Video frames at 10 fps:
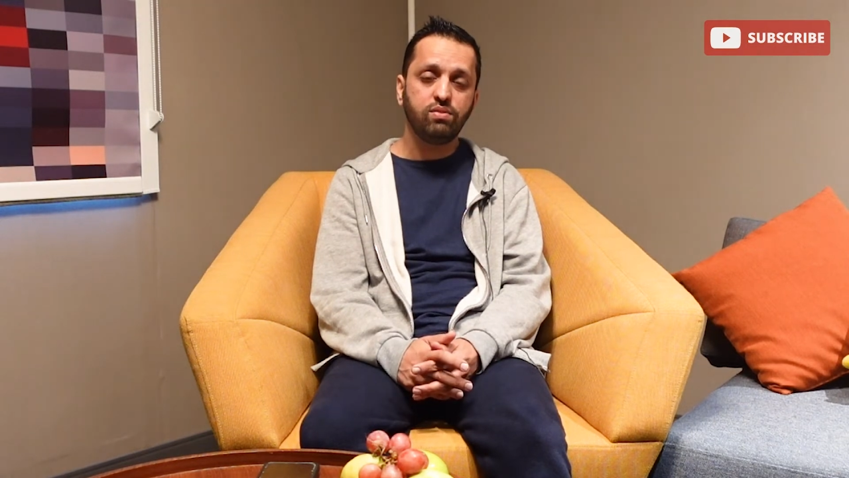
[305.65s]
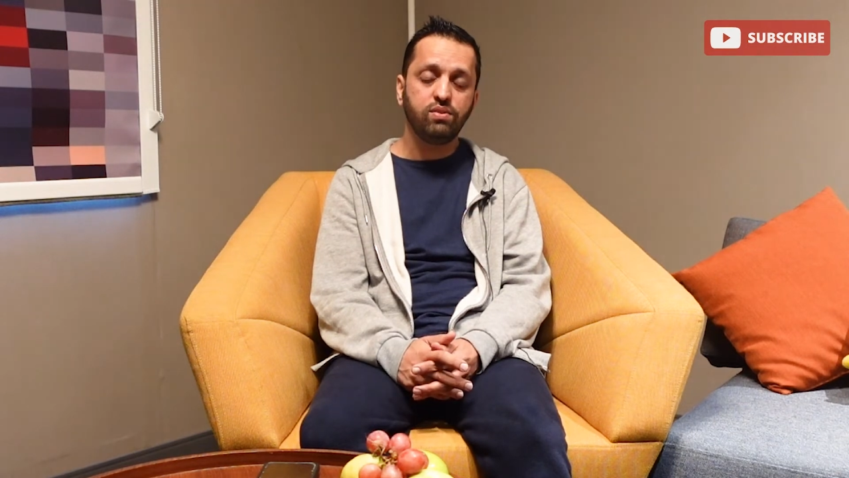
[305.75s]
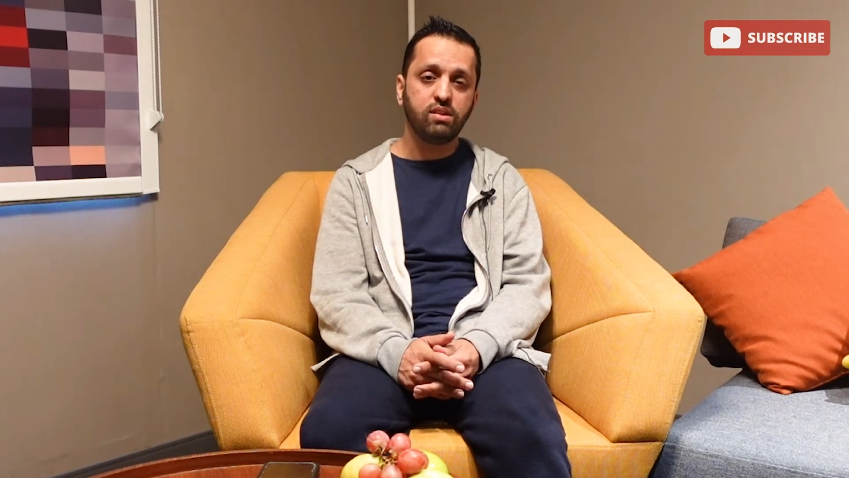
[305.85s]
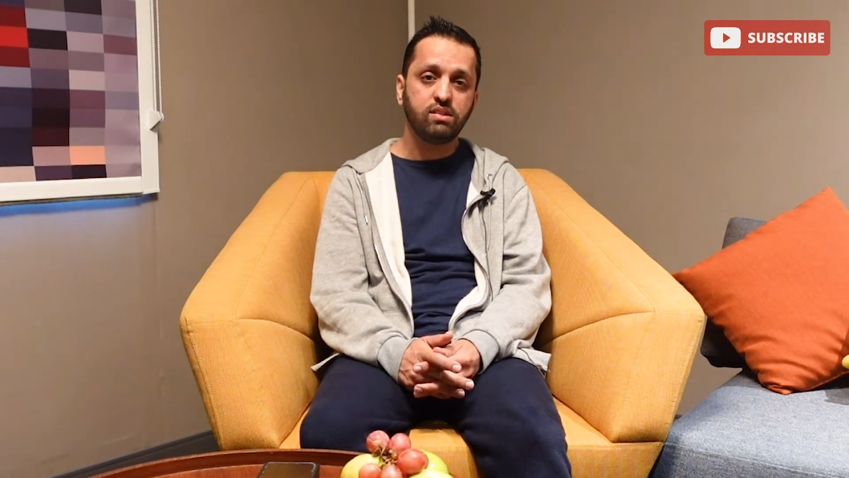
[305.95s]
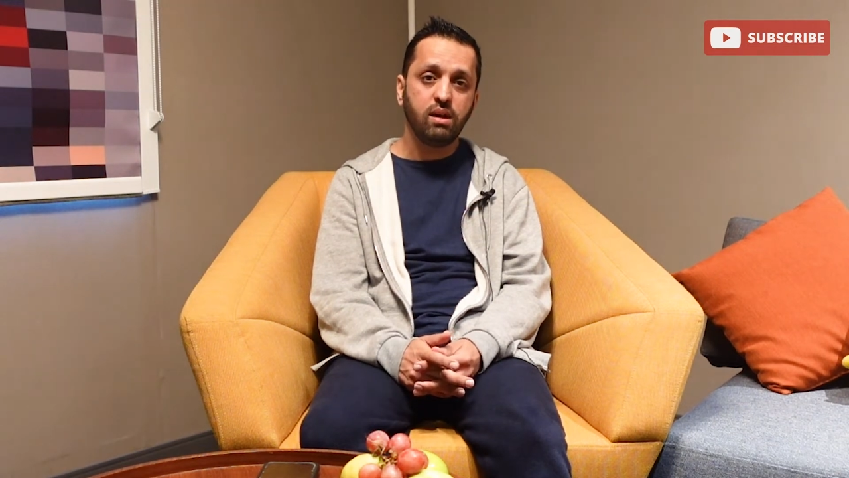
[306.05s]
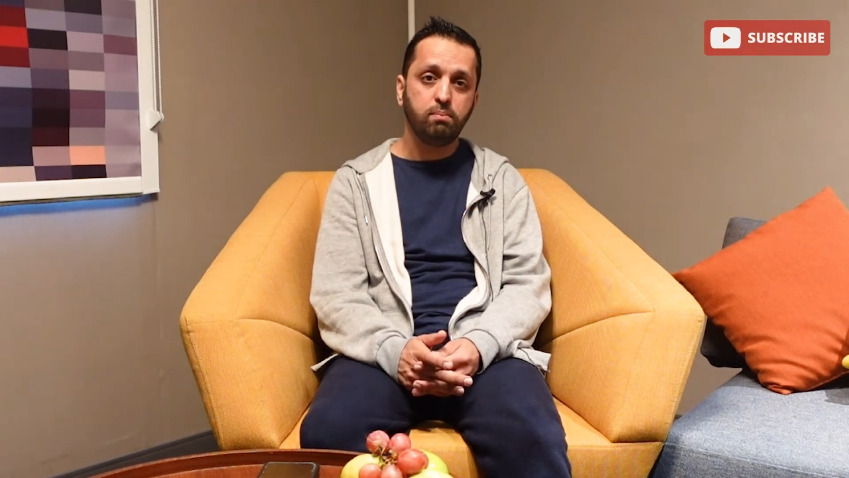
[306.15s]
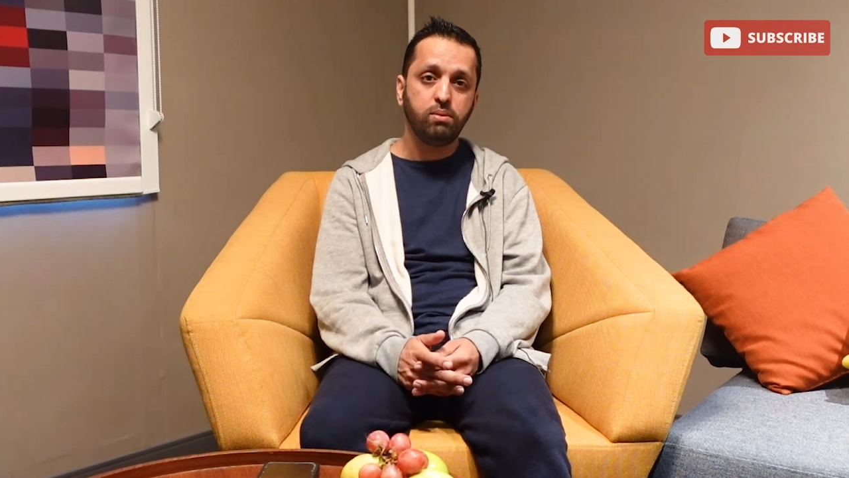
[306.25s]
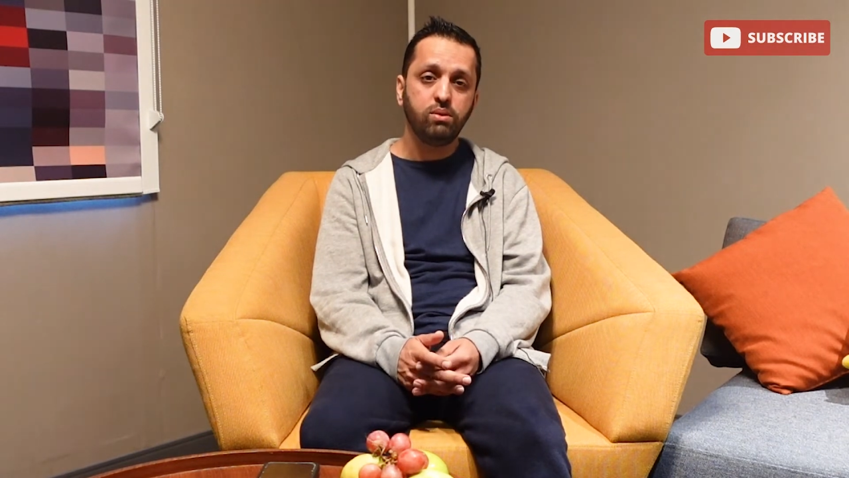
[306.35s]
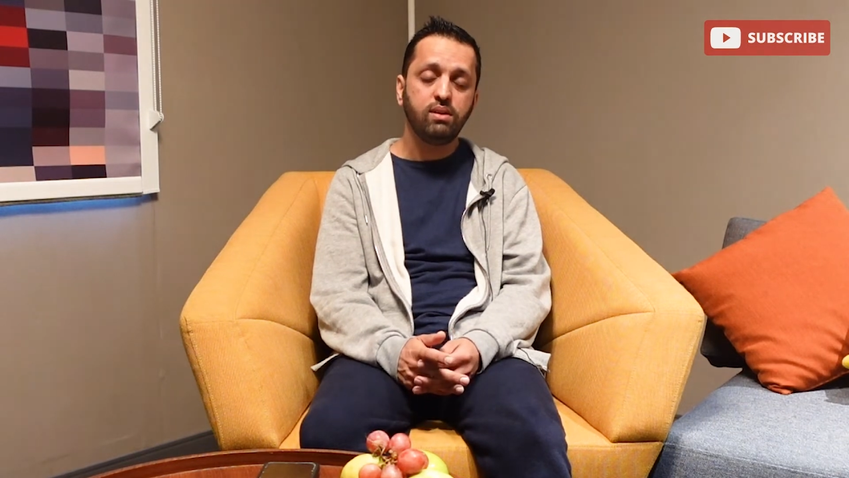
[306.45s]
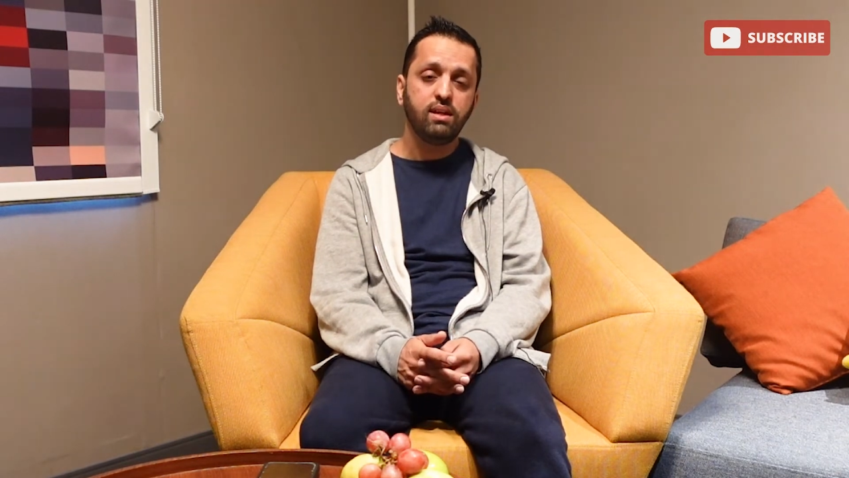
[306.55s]
For
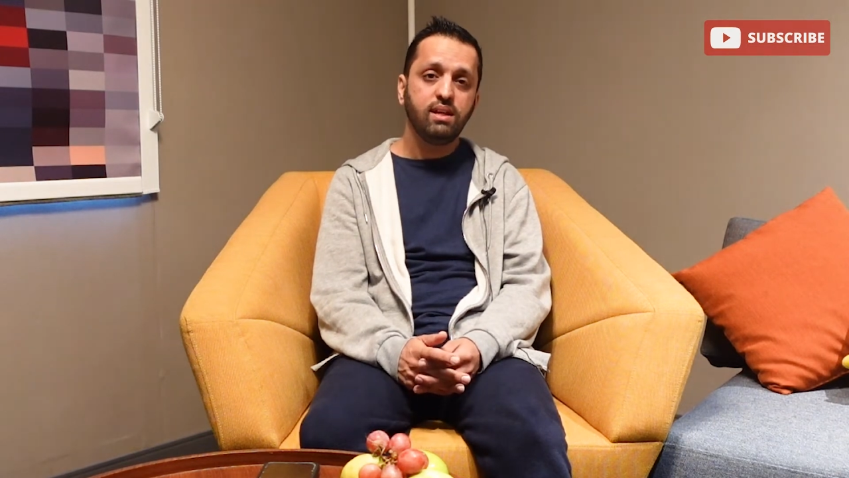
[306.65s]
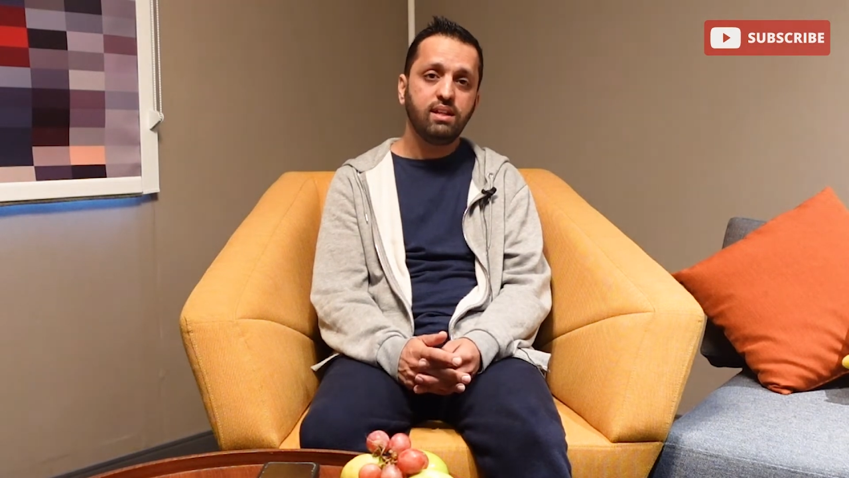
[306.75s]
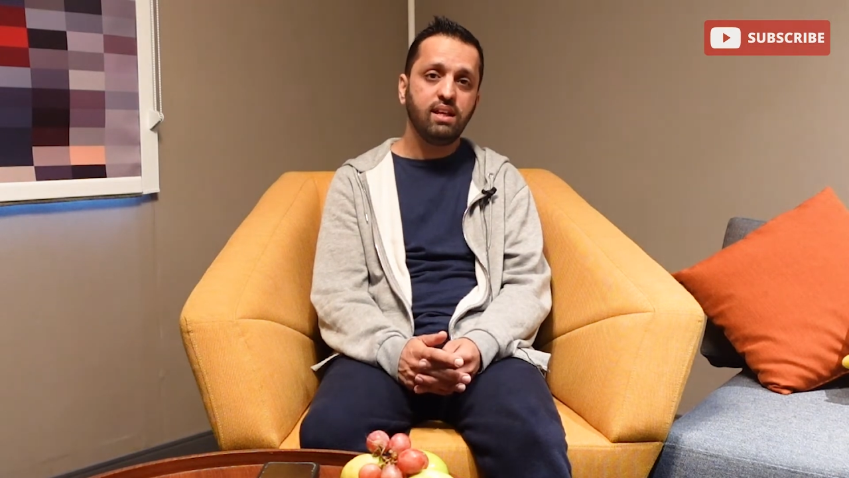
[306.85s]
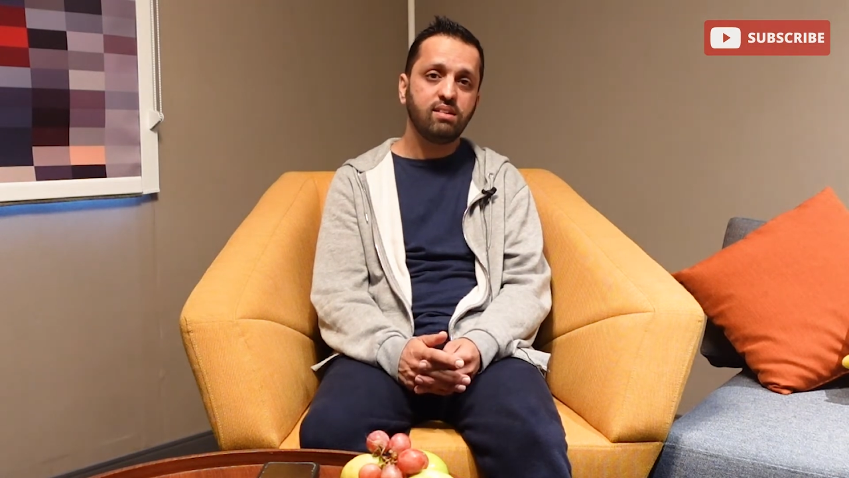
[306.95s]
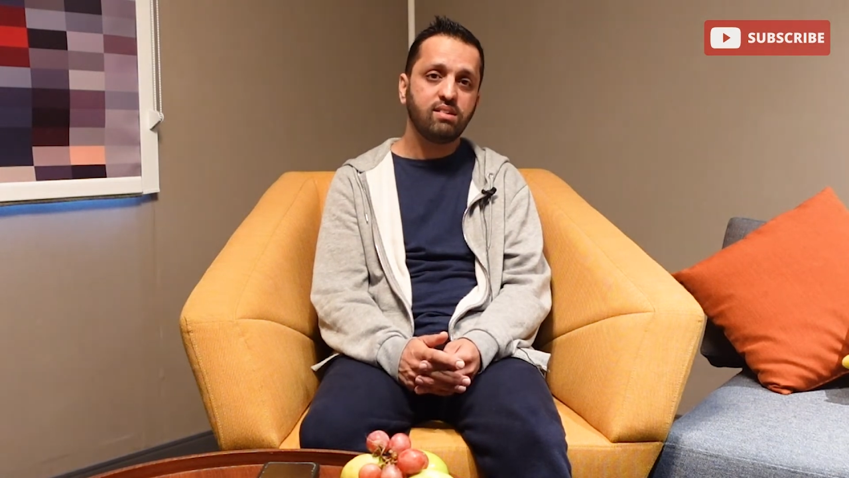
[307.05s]
example, let's